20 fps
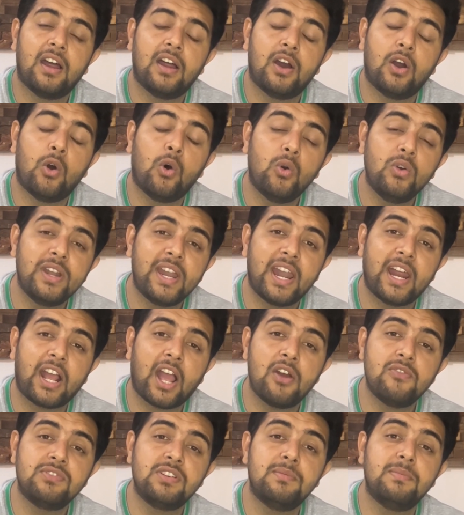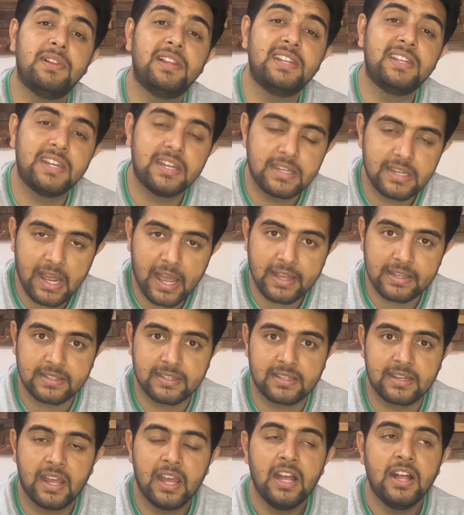hold an accountability
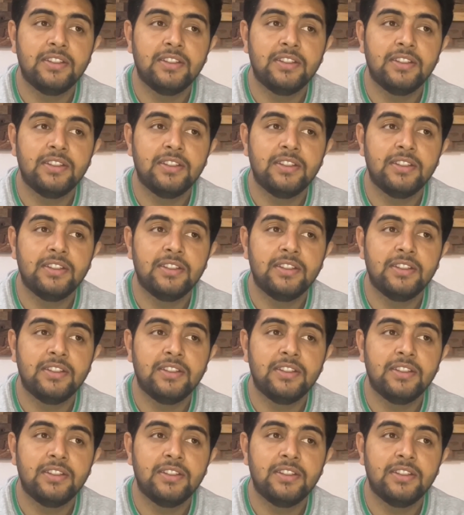test